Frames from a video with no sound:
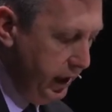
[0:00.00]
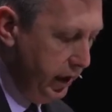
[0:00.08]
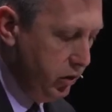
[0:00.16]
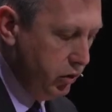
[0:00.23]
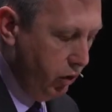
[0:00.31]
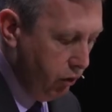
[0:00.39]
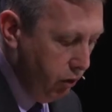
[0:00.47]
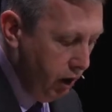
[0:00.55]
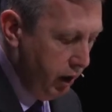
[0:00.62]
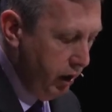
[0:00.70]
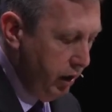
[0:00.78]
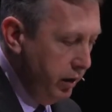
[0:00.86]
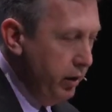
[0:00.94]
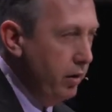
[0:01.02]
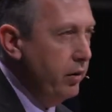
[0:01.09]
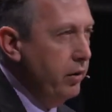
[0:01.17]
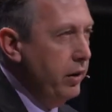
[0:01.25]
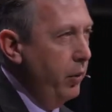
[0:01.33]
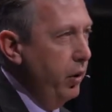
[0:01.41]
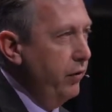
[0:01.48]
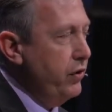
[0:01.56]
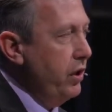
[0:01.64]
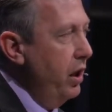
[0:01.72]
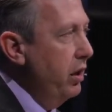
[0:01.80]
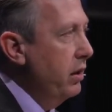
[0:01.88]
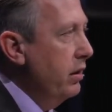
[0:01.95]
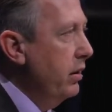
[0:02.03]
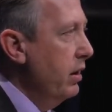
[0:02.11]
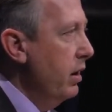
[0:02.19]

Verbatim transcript: And so they would have sung